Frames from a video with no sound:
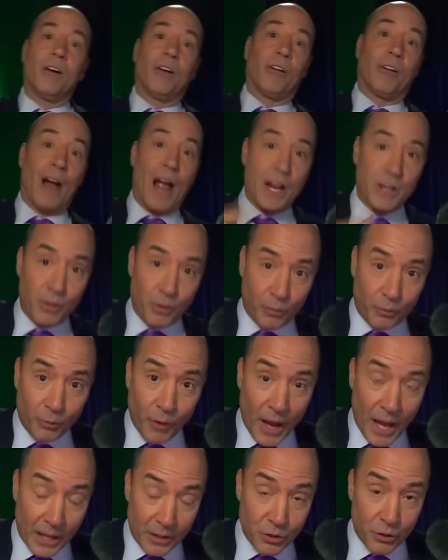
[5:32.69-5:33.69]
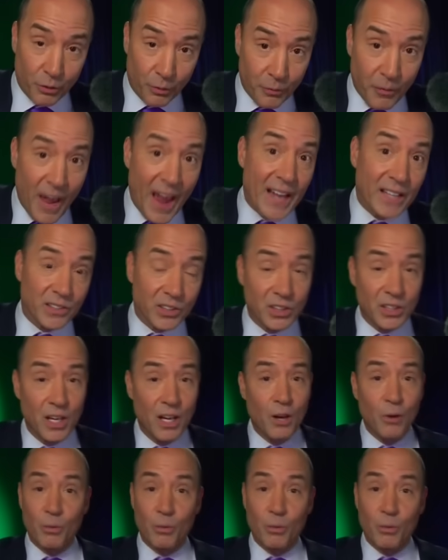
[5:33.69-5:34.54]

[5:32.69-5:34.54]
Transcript: or at your in your face?